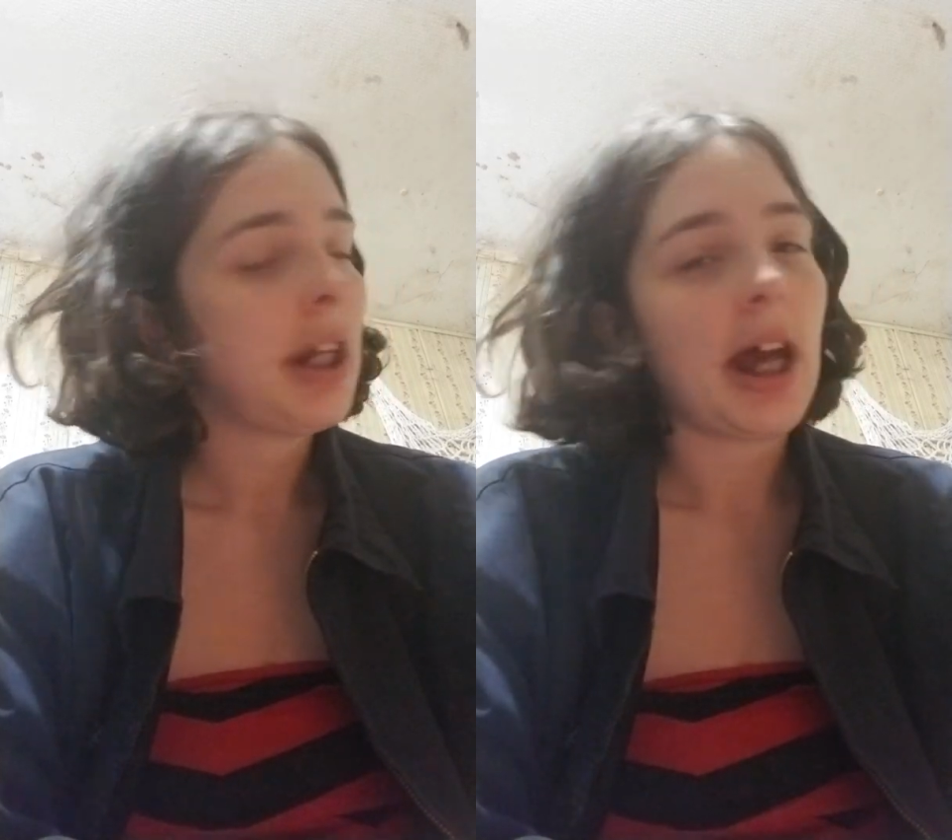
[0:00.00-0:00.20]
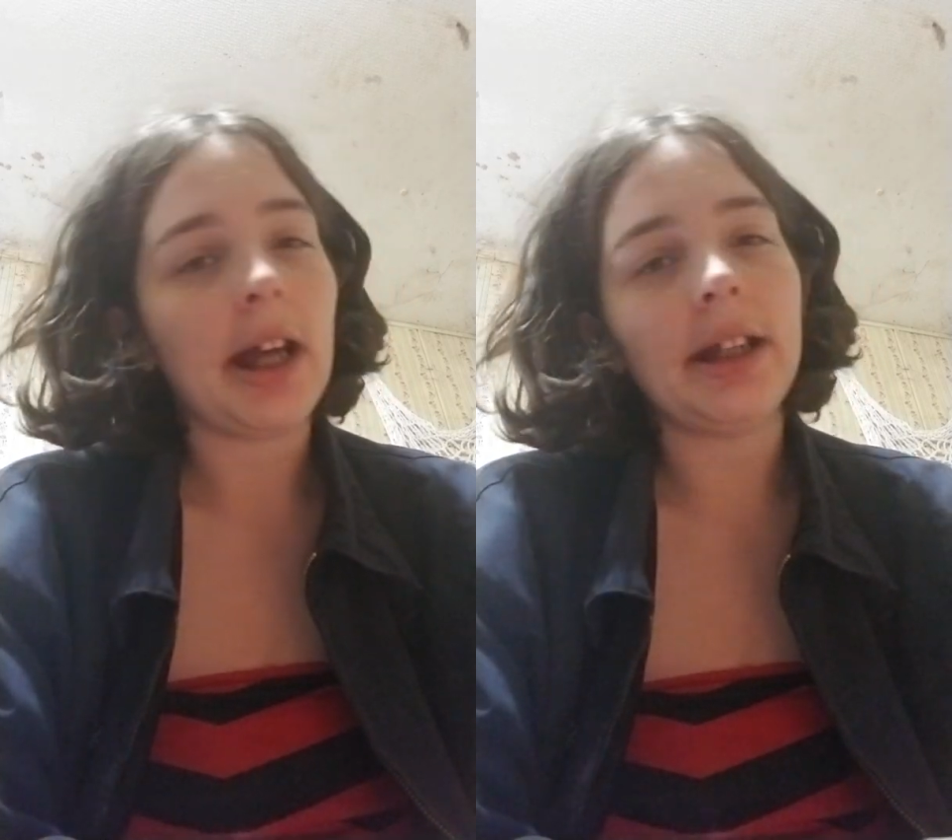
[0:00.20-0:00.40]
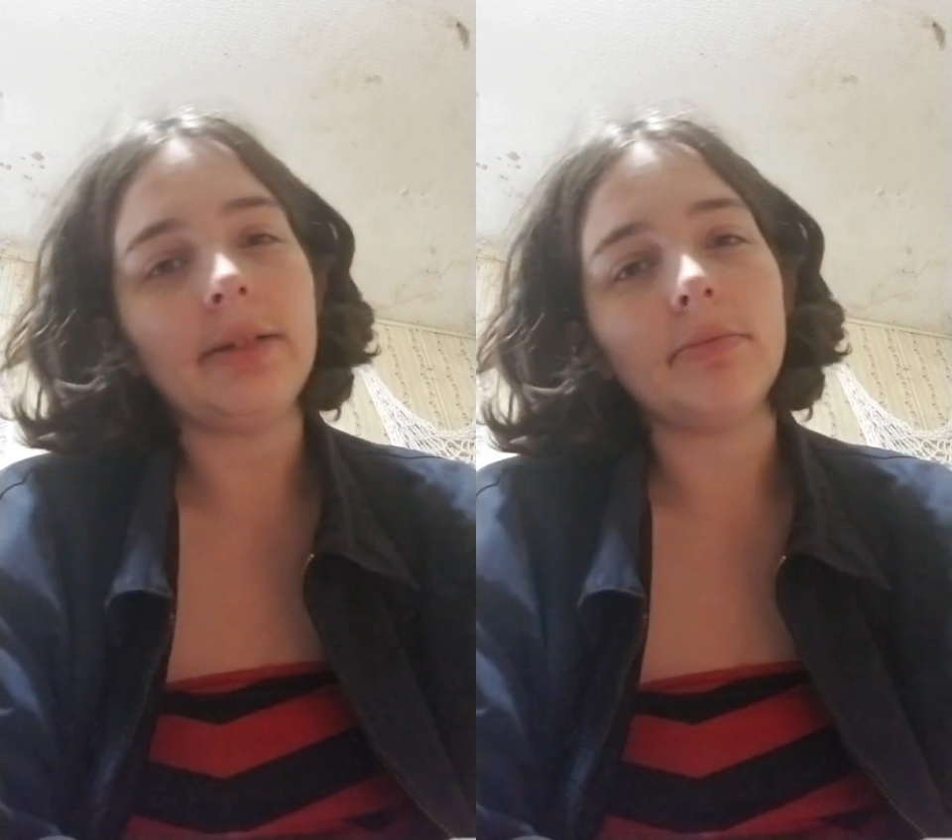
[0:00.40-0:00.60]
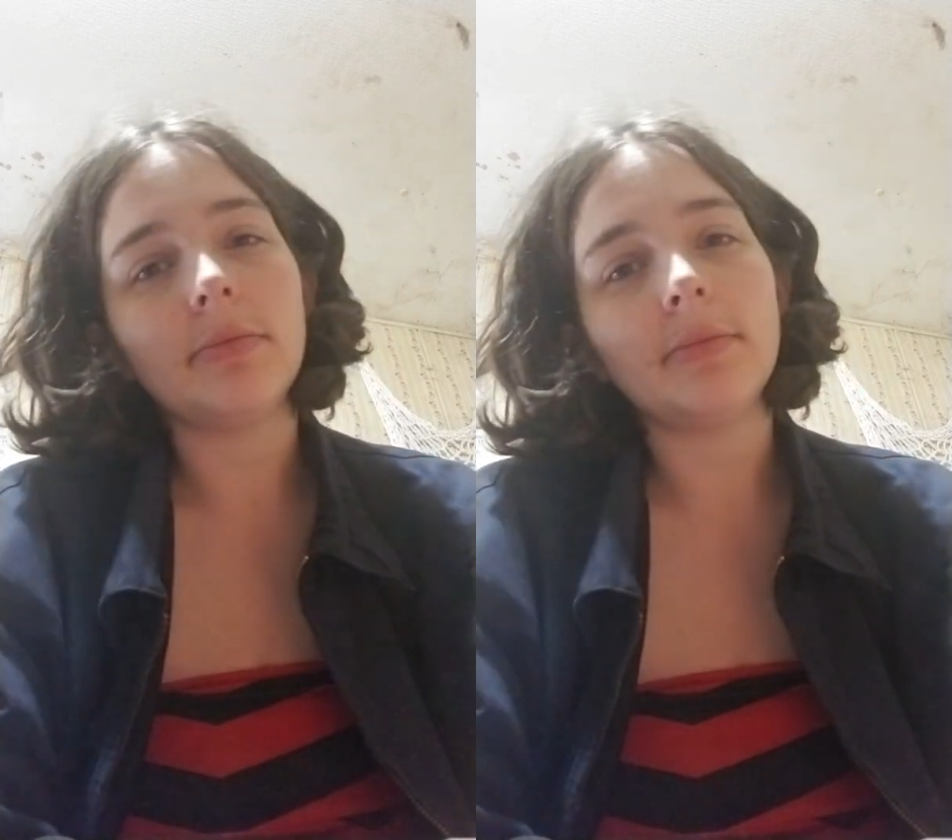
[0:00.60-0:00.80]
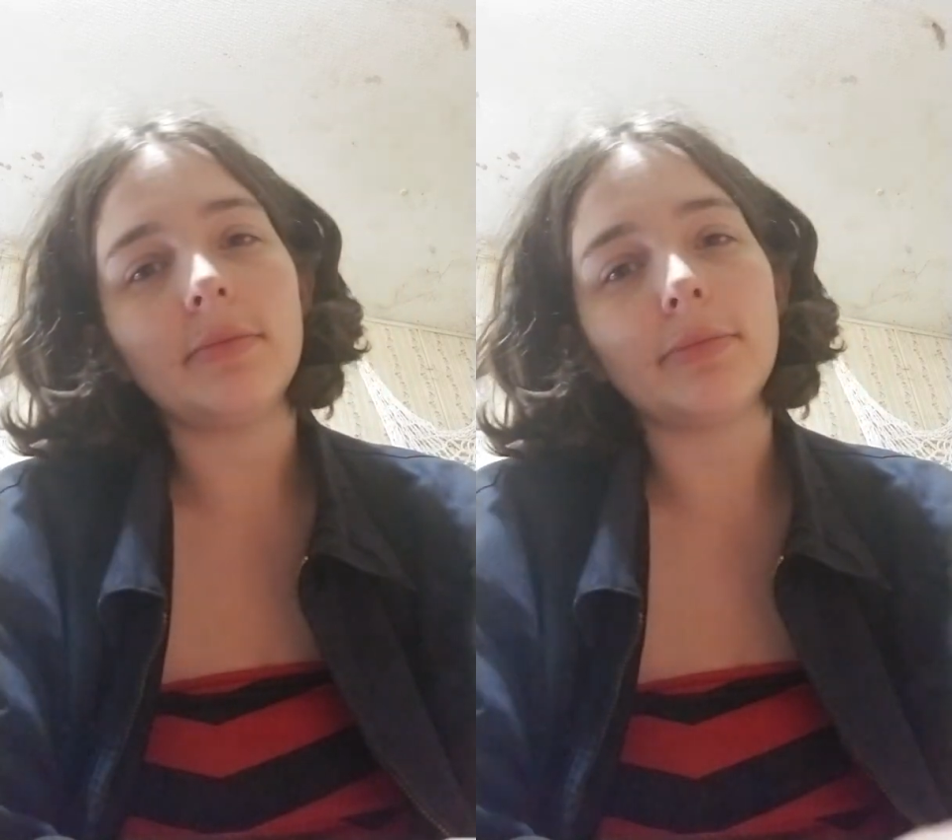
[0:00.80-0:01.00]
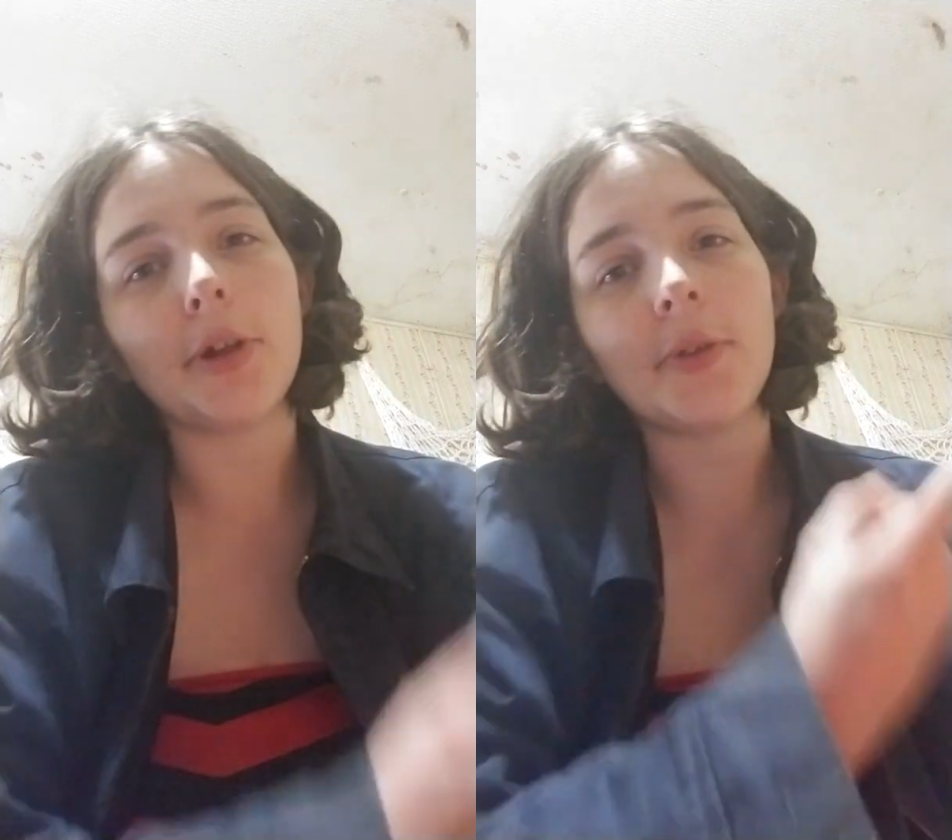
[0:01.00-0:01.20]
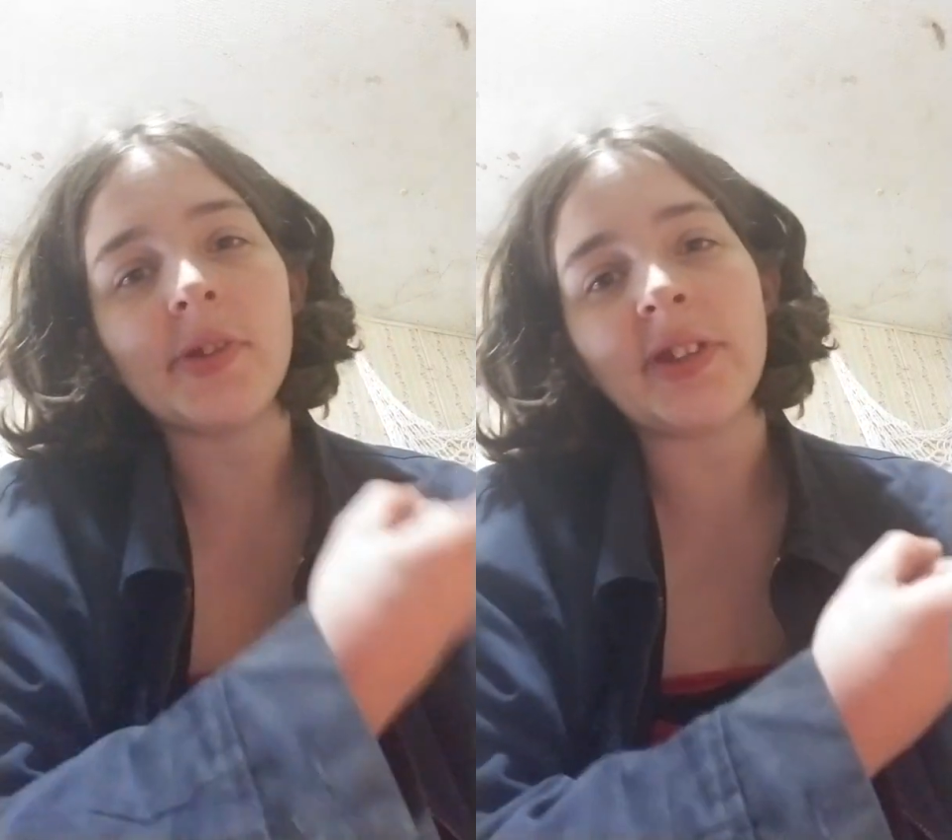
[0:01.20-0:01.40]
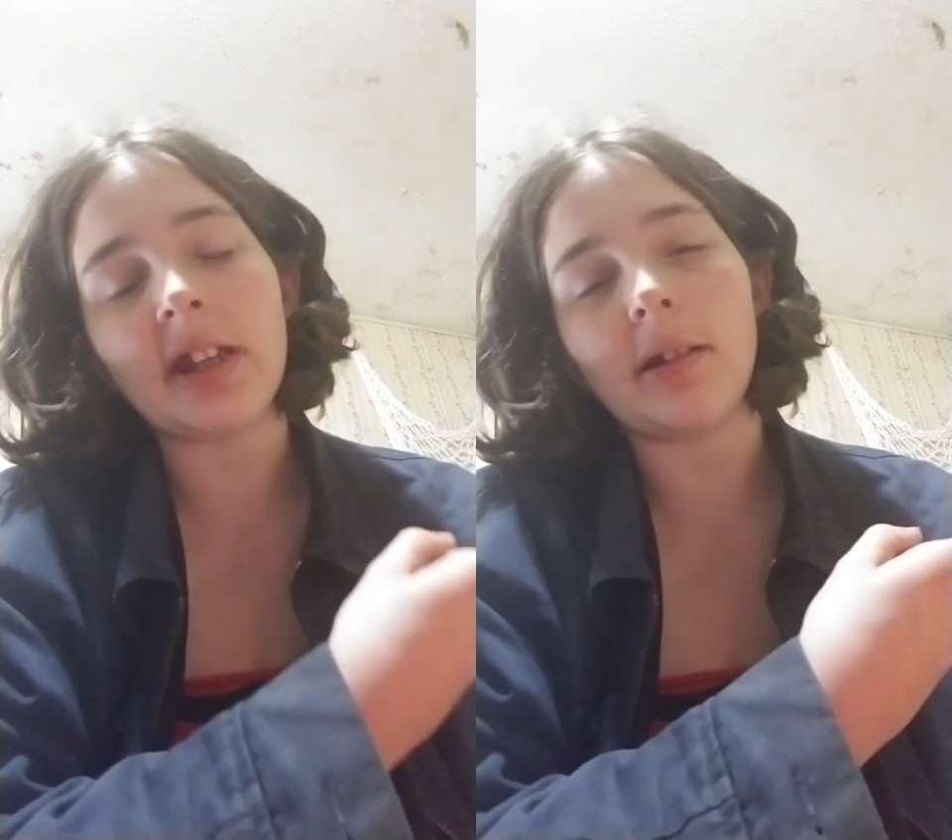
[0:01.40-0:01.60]
I wrote
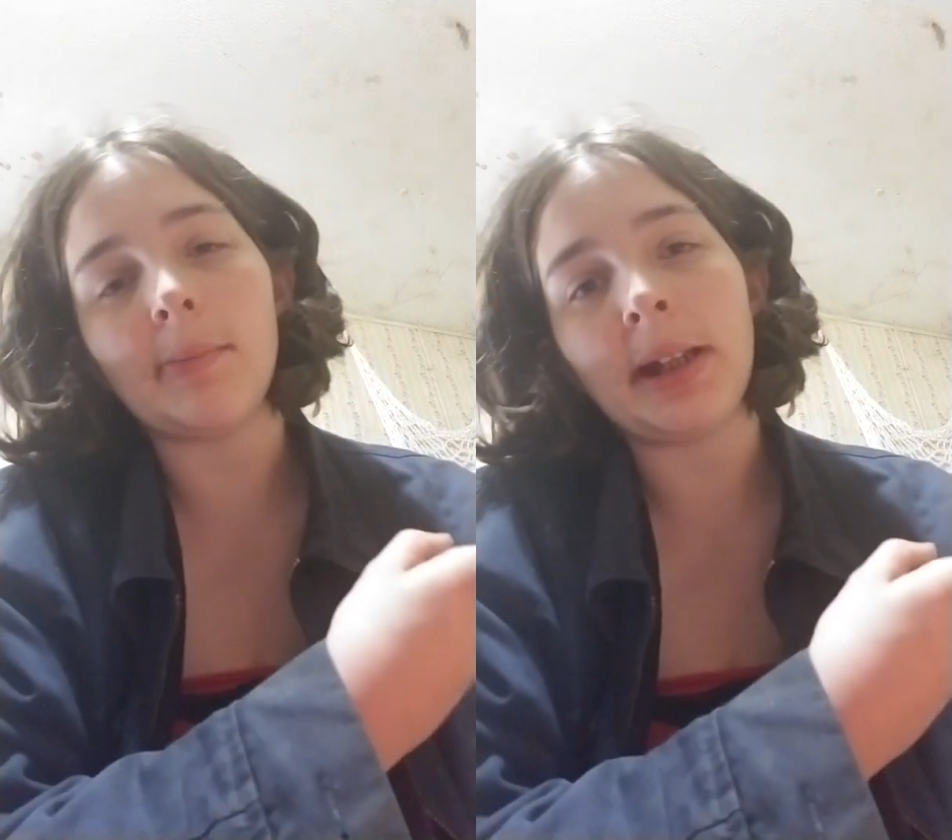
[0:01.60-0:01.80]
this down on